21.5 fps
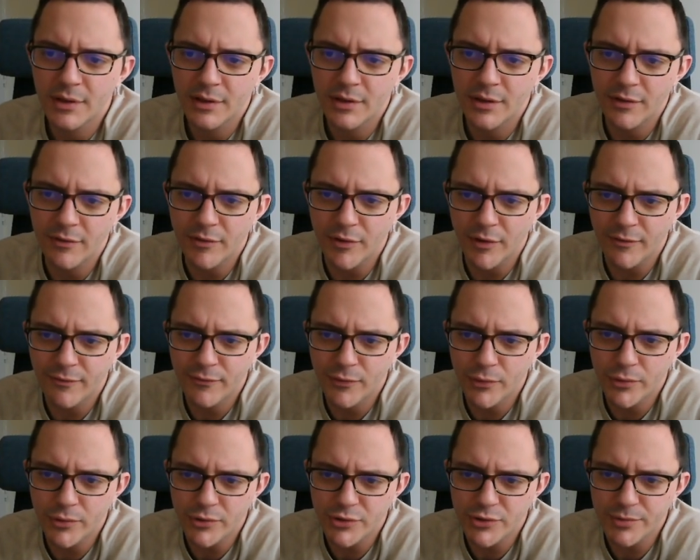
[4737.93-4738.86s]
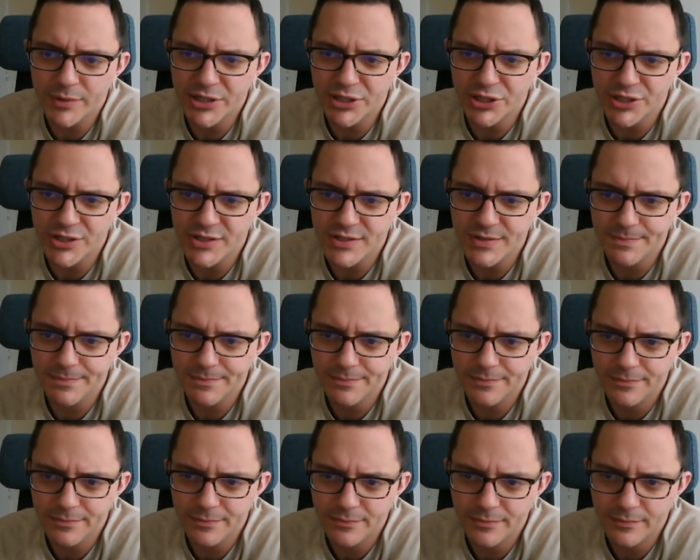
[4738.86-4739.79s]
You've got 4 switches
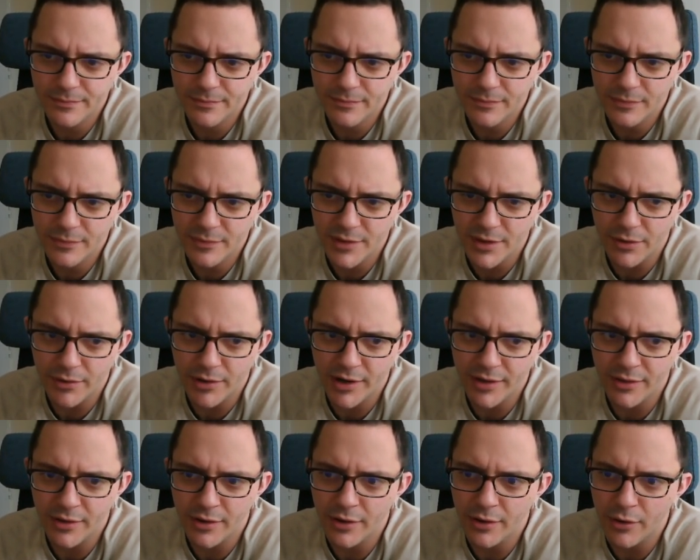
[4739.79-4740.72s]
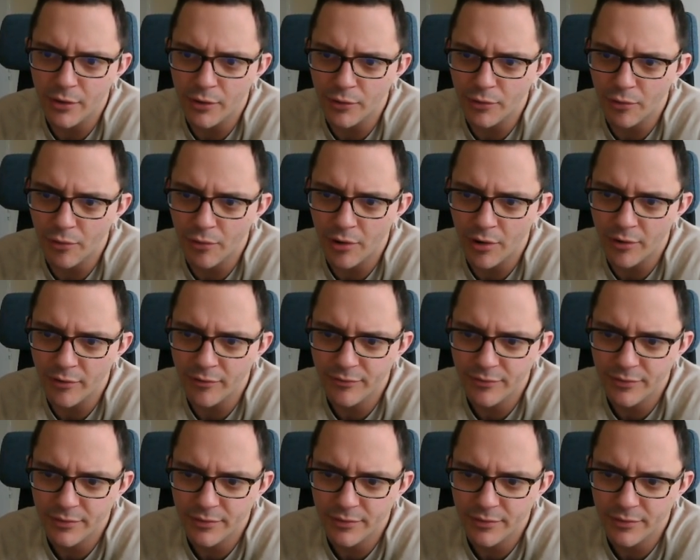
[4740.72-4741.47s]
that are either on or off.